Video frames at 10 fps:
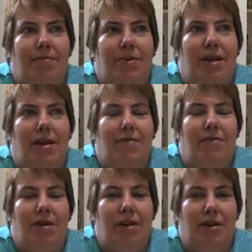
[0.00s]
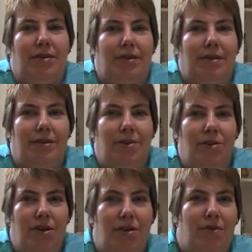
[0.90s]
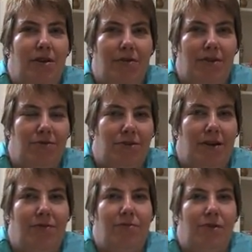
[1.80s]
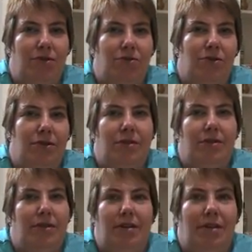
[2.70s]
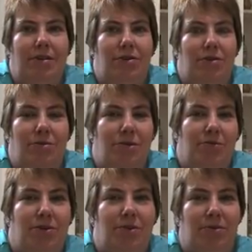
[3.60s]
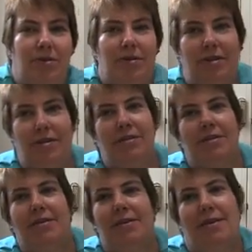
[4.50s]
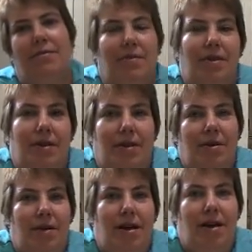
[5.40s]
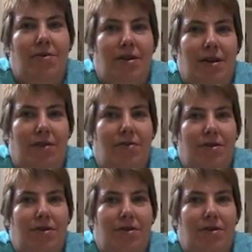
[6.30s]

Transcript: Like everything else, that's in theory. If they don't have the resources, it's not always possible to carry it out.